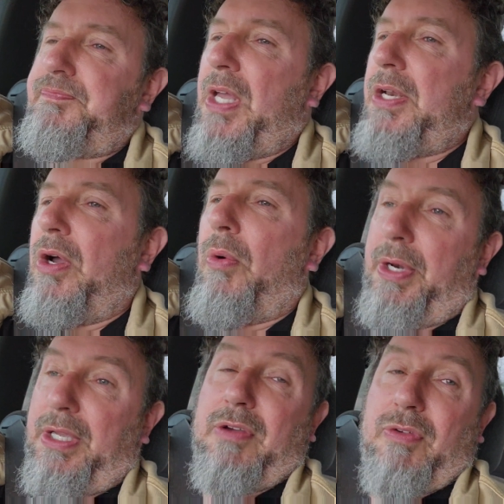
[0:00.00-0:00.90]
I don't want
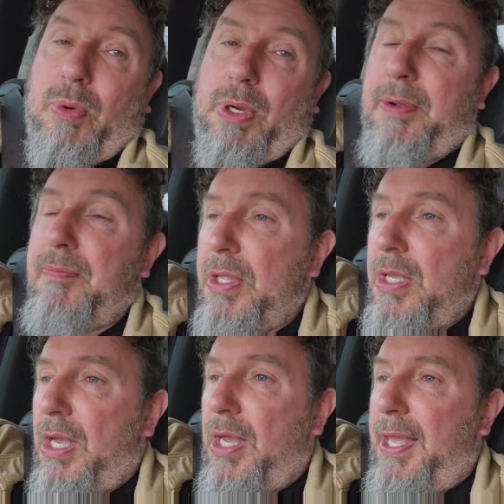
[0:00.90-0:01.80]
to give it away.
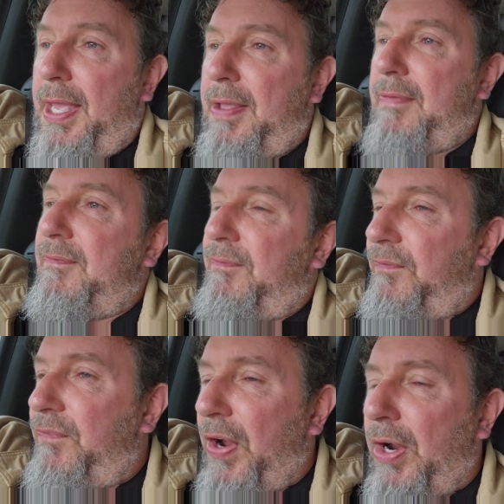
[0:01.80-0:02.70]

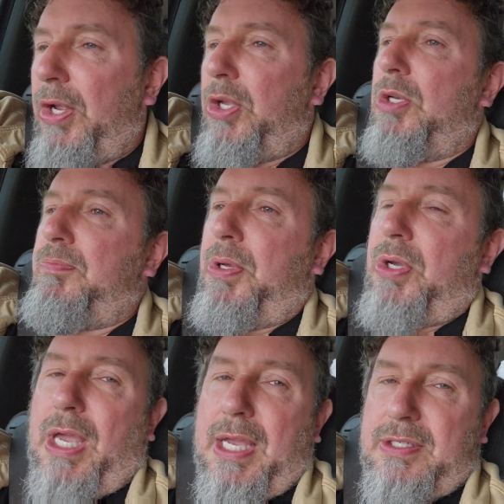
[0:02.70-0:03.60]
Very good book.
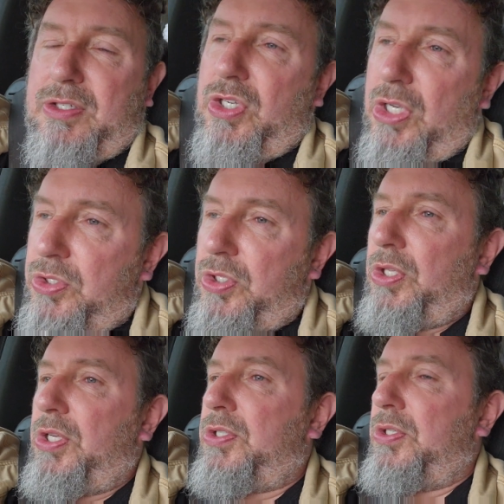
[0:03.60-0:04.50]
I suggest you
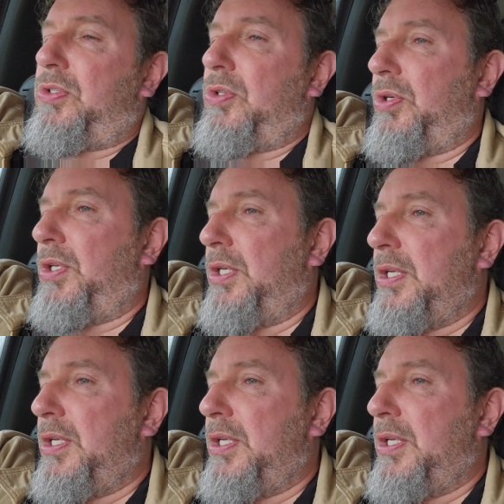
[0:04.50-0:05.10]
listen to it.